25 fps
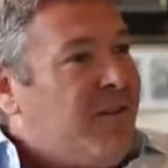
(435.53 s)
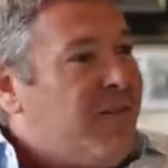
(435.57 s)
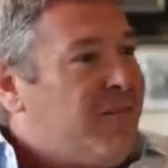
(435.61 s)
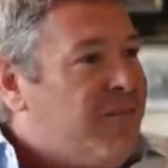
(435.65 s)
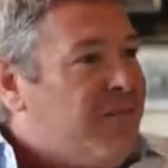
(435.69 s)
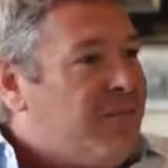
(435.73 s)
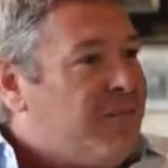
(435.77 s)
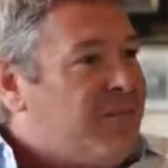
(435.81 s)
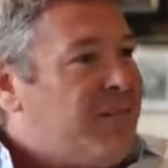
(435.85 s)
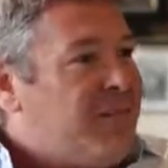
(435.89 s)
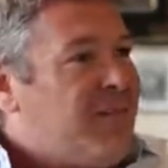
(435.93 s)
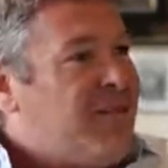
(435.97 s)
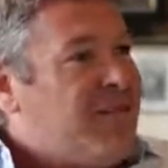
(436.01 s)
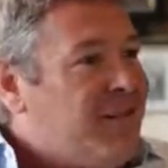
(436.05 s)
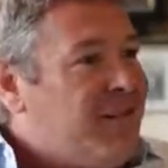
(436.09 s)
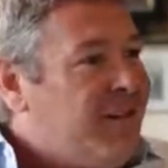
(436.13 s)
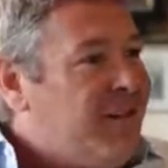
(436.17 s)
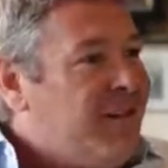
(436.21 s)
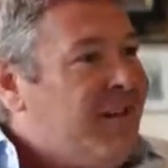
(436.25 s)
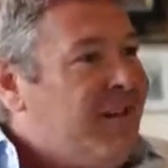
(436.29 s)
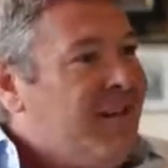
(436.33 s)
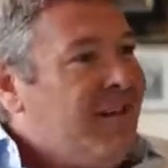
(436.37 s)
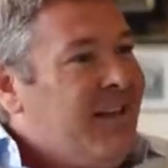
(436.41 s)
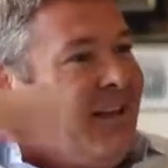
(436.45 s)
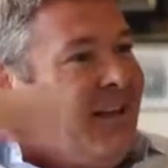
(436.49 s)
from
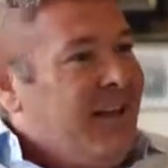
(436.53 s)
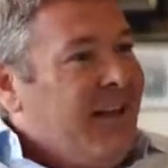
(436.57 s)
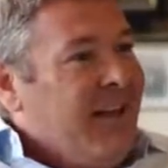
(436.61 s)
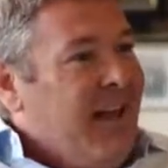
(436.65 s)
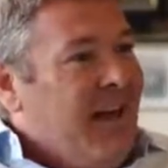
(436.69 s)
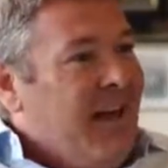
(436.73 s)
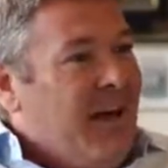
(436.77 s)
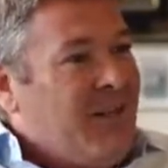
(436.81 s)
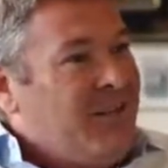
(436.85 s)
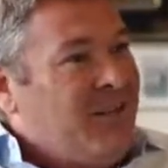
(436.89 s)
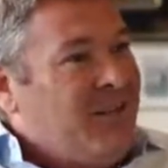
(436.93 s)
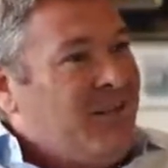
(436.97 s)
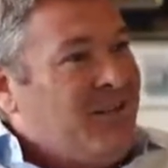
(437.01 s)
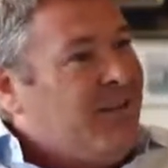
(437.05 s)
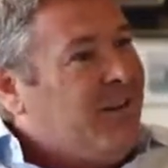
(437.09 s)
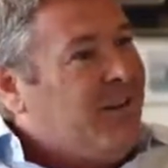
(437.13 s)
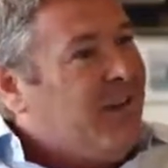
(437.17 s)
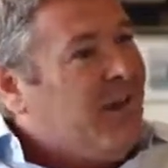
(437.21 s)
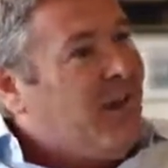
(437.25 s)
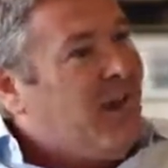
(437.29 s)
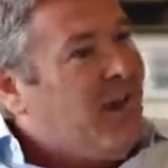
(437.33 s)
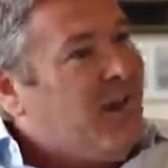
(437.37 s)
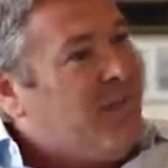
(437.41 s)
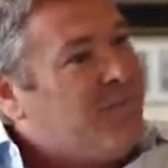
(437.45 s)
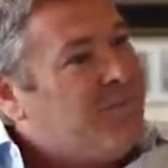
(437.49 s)
Sicily up to the
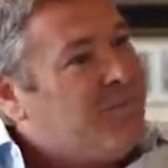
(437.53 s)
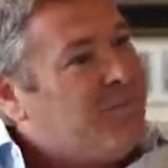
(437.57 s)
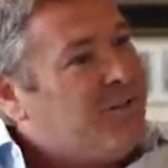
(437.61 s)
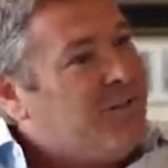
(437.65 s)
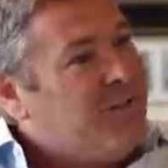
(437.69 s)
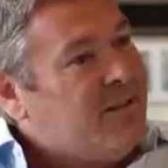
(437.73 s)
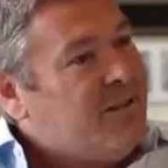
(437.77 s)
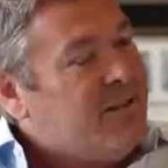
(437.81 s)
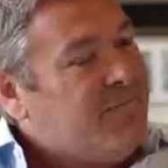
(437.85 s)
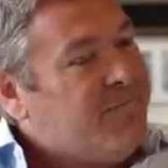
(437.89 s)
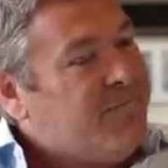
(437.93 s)
Alps.